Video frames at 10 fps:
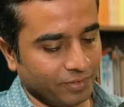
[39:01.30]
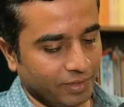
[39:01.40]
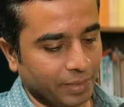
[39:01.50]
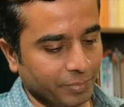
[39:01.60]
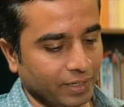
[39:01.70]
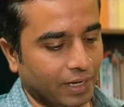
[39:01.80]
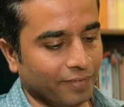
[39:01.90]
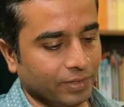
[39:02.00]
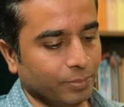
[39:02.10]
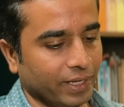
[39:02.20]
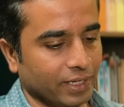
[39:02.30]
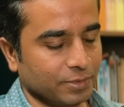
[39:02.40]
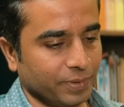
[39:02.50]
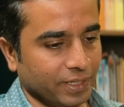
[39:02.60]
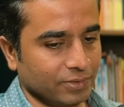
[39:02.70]
I mean, after my
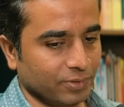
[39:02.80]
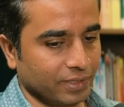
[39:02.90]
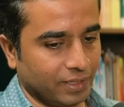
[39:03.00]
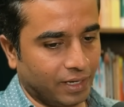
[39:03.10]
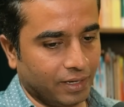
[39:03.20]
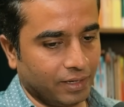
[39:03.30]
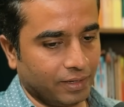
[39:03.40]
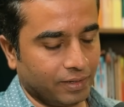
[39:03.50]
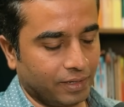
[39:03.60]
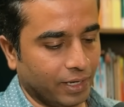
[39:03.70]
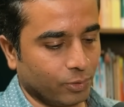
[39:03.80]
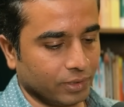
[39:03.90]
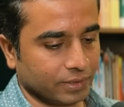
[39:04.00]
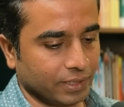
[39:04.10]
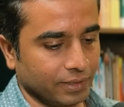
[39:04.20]
experience with
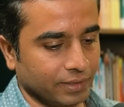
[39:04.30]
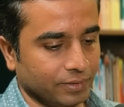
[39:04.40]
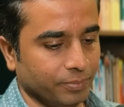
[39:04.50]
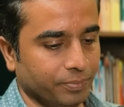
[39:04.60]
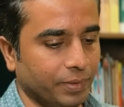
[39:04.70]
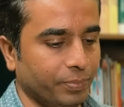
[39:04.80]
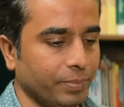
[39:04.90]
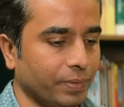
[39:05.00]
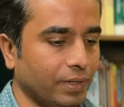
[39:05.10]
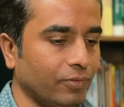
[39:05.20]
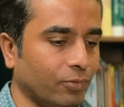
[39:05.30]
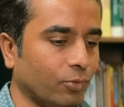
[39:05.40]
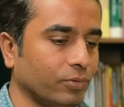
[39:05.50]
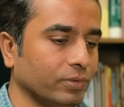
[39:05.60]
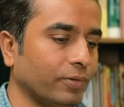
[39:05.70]
ayahuasca, the
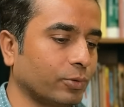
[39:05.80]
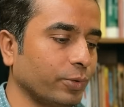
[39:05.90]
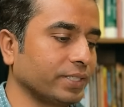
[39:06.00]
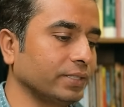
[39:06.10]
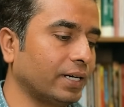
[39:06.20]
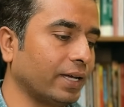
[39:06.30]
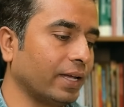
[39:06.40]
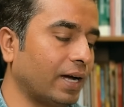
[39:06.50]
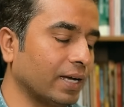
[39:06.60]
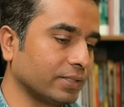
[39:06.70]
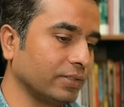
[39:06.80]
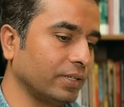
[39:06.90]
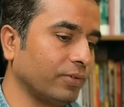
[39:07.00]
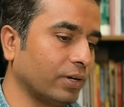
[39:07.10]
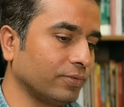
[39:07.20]
people, the question that I asked
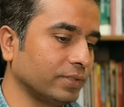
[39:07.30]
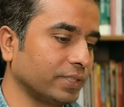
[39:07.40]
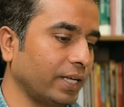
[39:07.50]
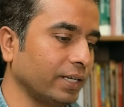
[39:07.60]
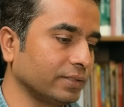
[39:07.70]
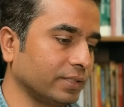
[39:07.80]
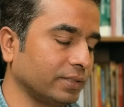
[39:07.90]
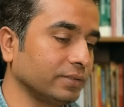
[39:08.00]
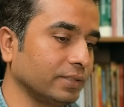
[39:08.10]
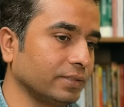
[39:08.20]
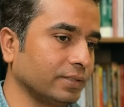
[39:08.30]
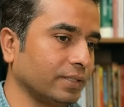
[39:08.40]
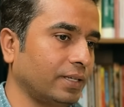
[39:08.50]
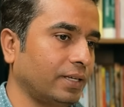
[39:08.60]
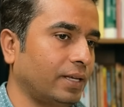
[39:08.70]
in one of the sharing sessions is,
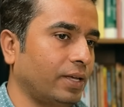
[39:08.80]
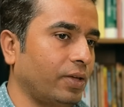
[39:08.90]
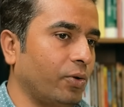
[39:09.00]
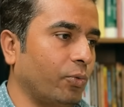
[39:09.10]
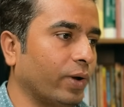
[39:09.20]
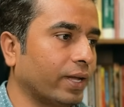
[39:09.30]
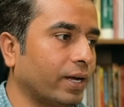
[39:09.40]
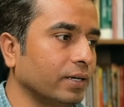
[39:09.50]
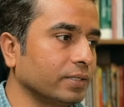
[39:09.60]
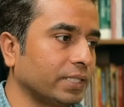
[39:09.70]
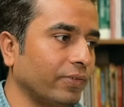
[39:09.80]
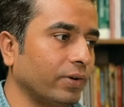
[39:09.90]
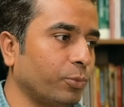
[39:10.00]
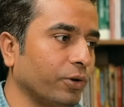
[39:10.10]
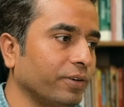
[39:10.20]
why can't
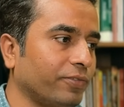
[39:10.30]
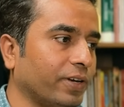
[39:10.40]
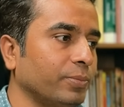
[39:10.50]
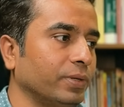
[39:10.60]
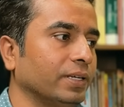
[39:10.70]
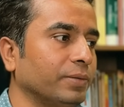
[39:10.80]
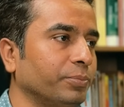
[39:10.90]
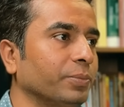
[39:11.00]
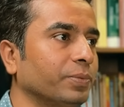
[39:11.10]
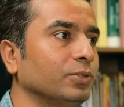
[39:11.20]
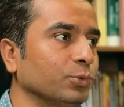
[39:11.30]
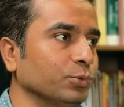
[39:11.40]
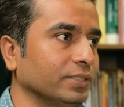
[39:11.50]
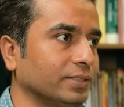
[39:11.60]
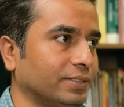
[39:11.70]
7.5 billion people do
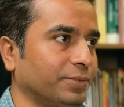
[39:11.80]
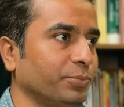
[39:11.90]
this?